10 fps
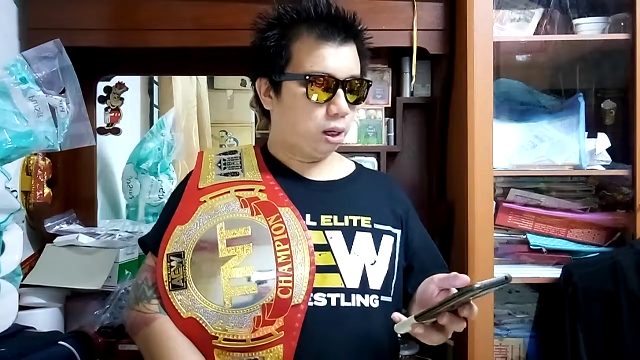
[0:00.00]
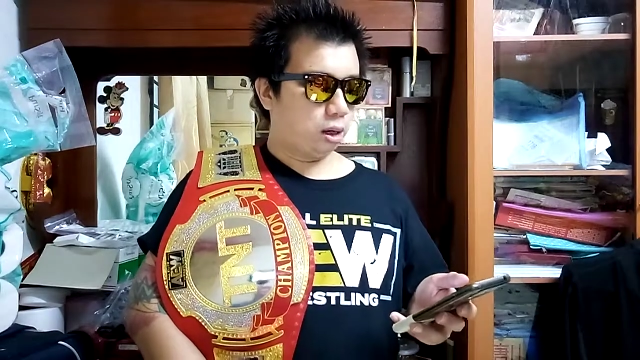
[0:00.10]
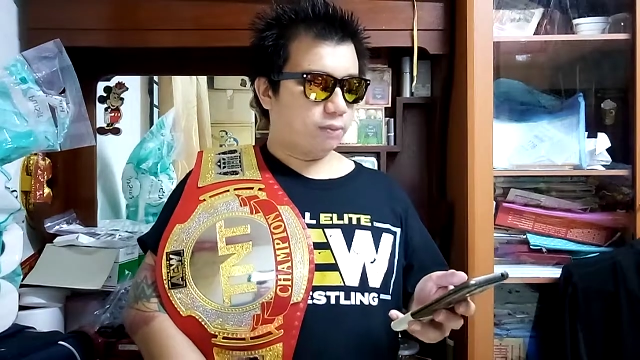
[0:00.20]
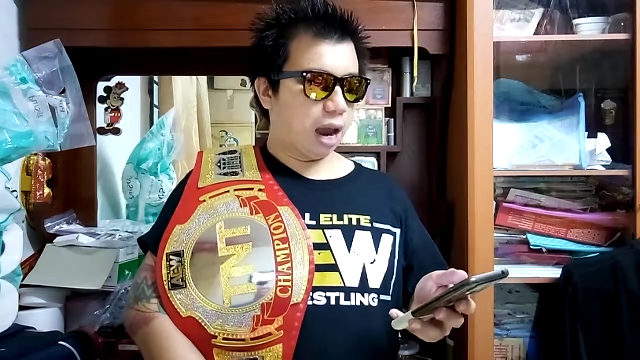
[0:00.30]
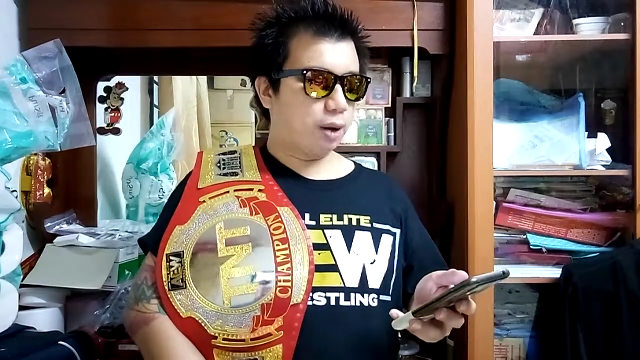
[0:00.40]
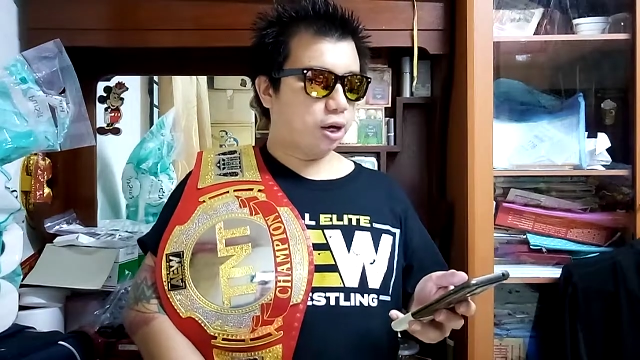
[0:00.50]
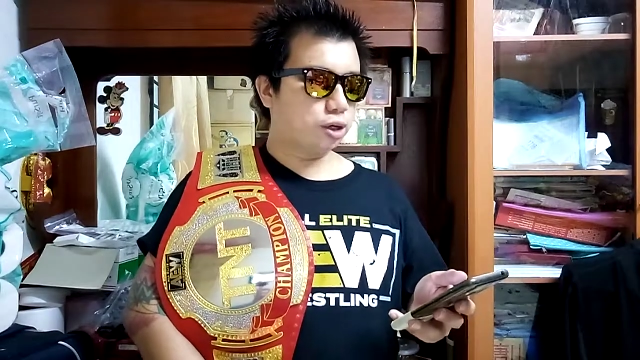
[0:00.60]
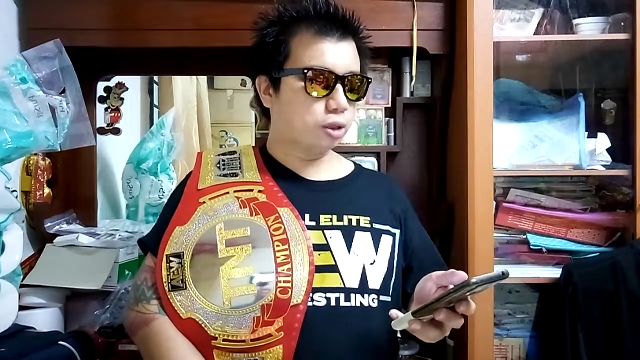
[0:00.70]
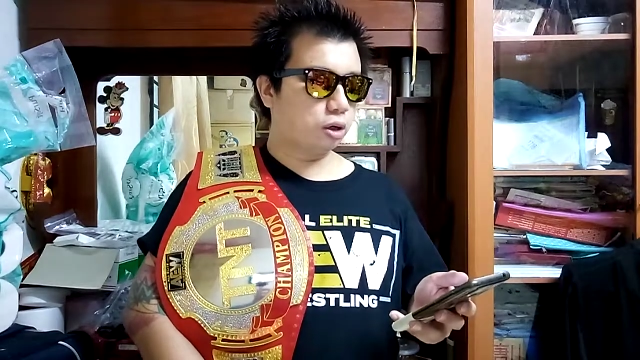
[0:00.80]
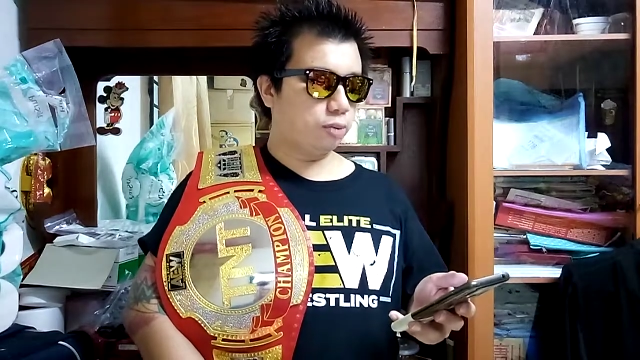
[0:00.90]
My
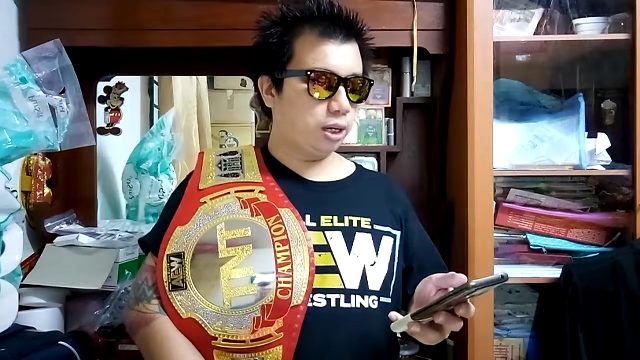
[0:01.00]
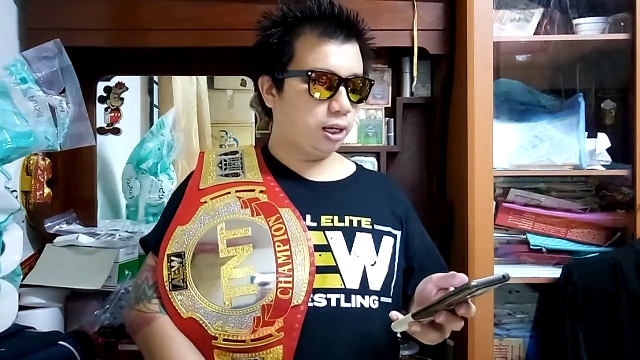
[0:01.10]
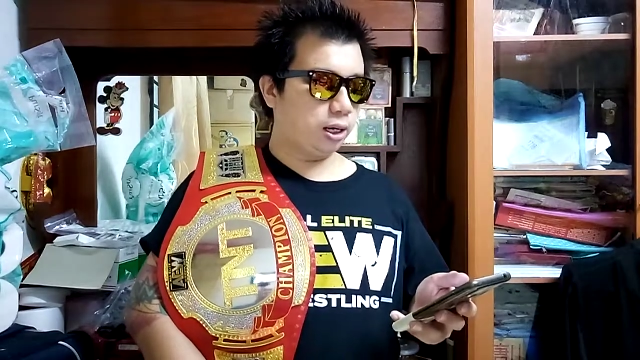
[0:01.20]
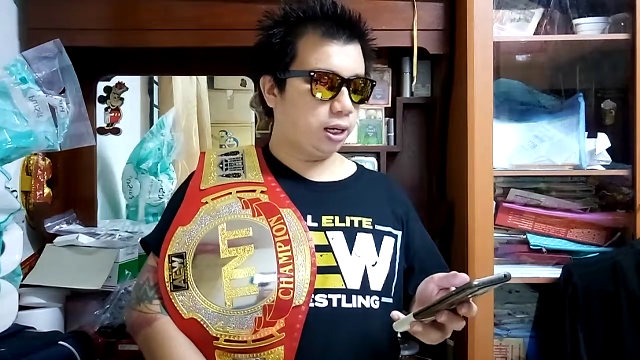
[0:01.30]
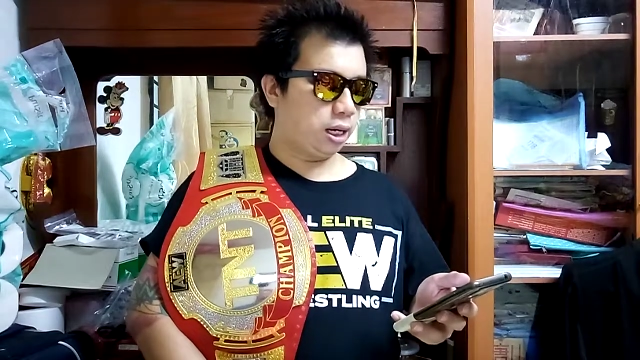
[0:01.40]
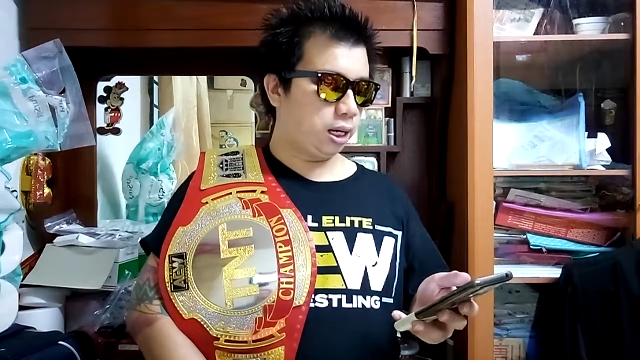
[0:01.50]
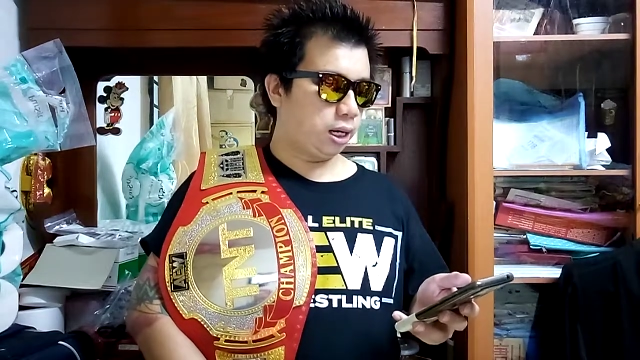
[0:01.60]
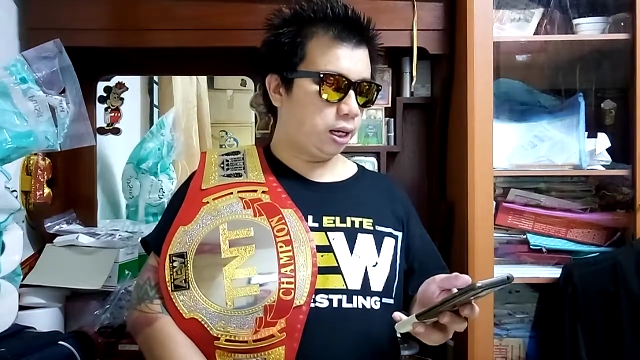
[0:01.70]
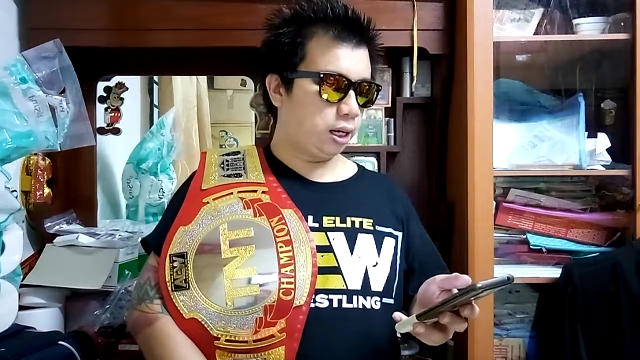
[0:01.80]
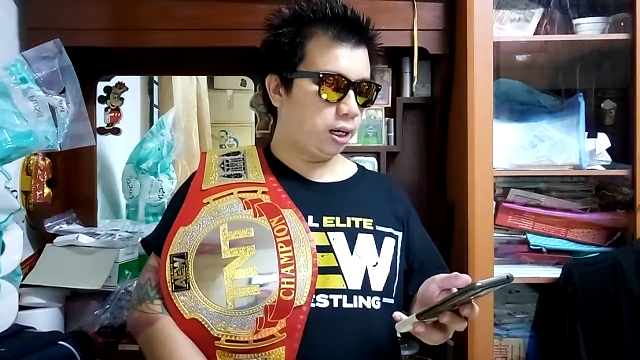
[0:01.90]
prediction is going to
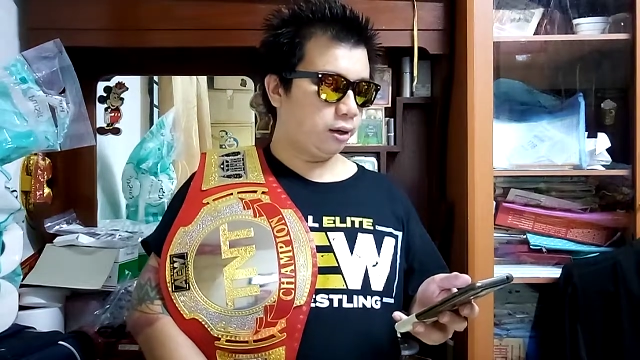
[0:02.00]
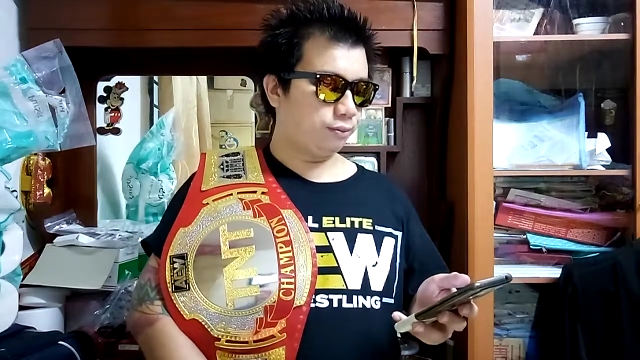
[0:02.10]
be